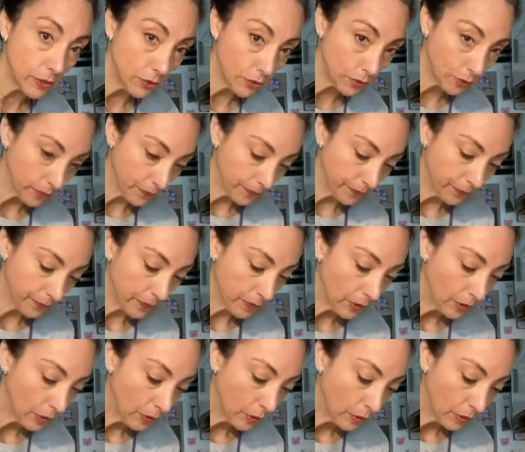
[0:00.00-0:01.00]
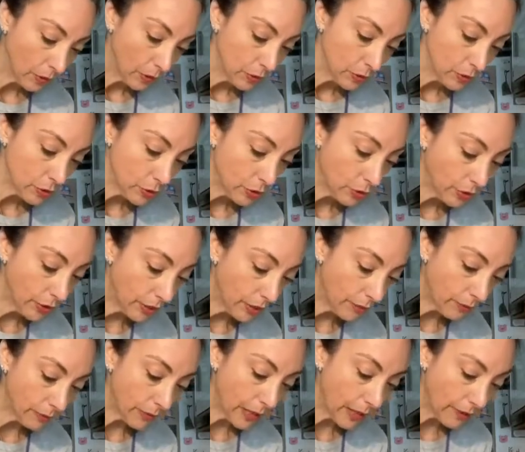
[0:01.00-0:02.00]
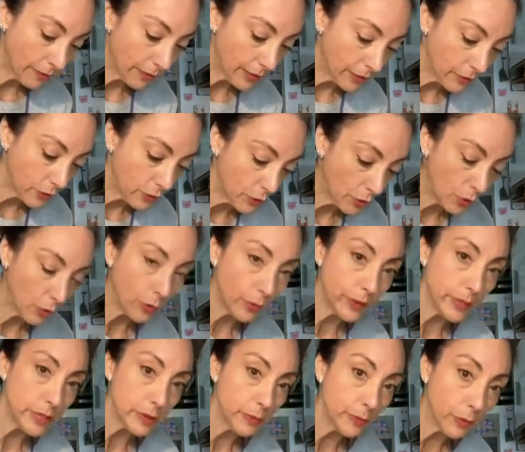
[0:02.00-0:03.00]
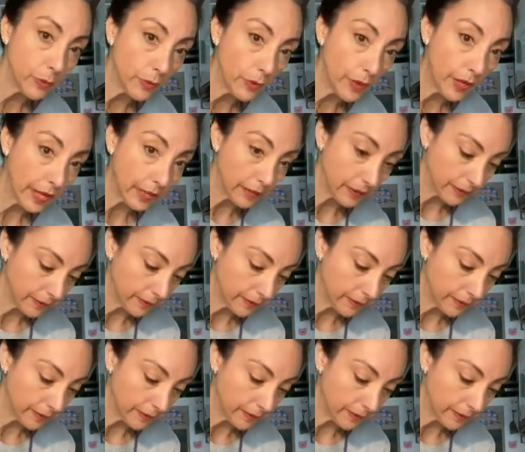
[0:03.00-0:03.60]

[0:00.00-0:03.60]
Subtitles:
you turn it around and you always put that